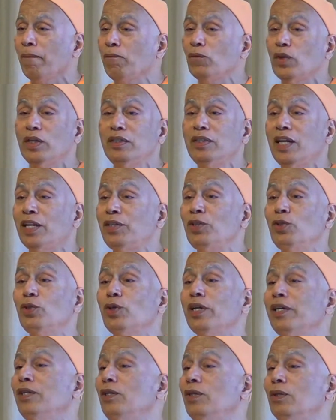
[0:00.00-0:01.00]
There's nothing you
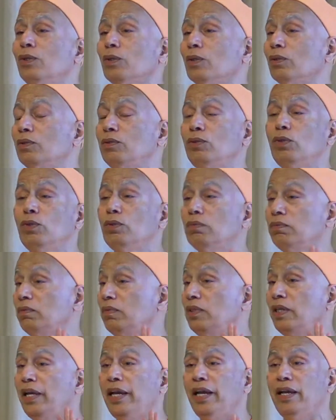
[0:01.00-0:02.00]
can do.
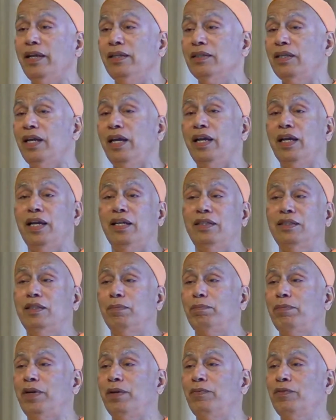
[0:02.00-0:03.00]
They get the
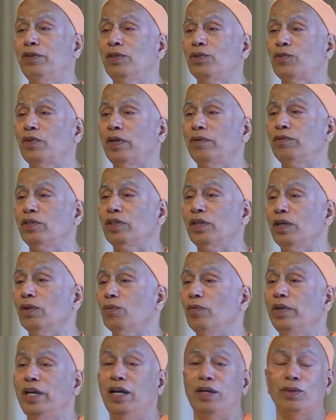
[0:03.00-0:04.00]
preference for everything.
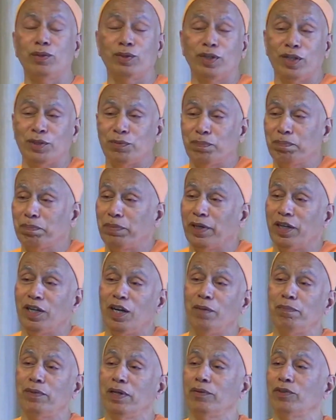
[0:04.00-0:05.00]
We had to just pick
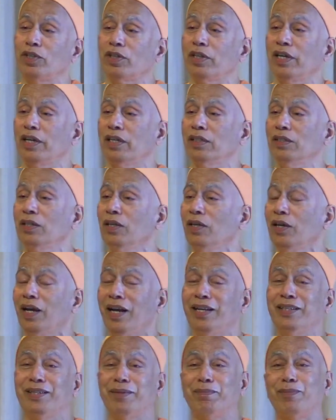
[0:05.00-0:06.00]
up everything,
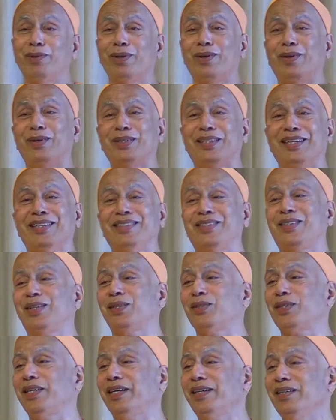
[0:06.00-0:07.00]
and the bull goes and
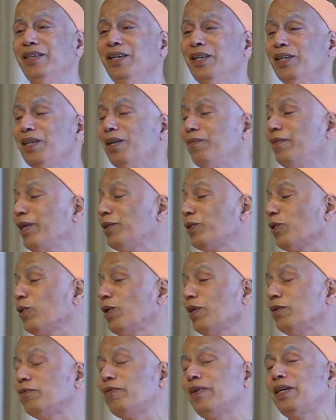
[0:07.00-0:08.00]
sits there. And we had to go
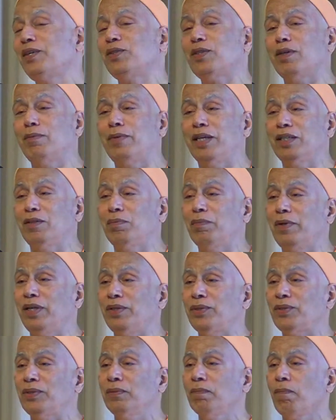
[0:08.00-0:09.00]
and find some other
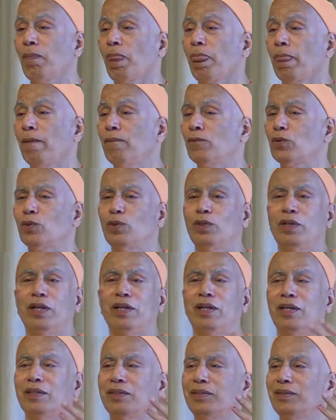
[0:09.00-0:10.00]
place. So there
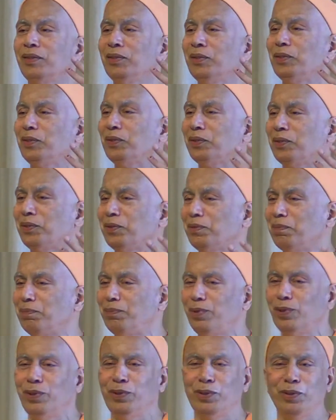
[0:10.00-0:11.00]
are
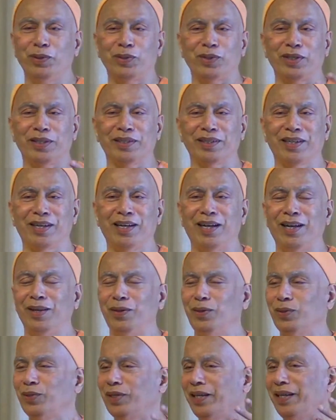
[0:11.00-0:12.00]
bulls and
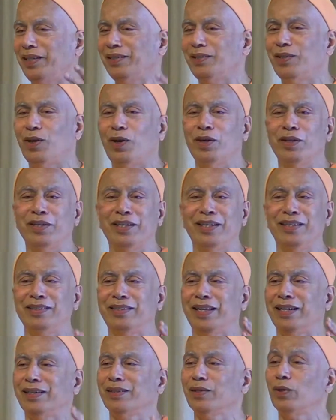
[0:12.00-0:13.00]
cows and donkeys
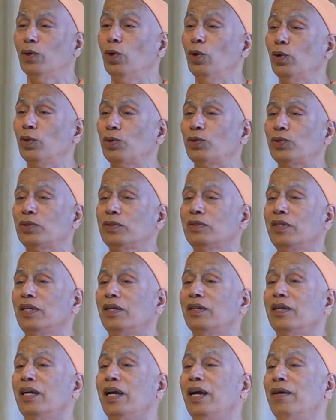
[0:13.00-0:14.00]
and goats. They're
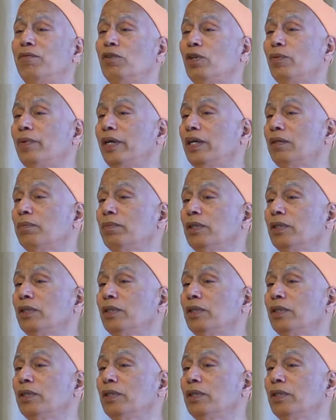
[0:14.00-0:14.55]
everywhere.